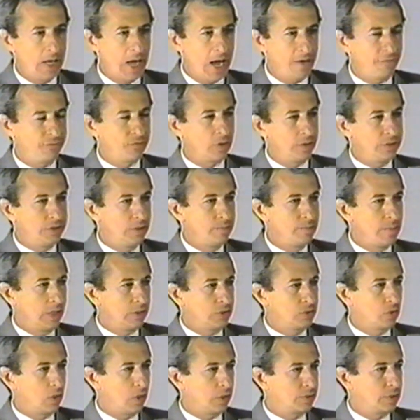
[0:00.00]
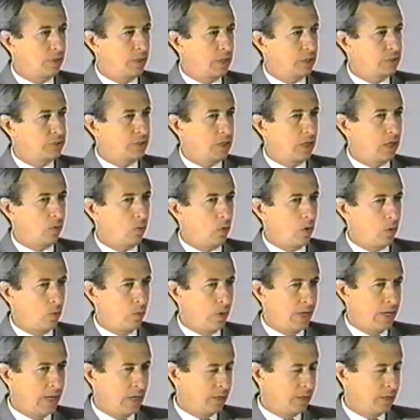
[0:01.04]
After I did my talk the next day, I went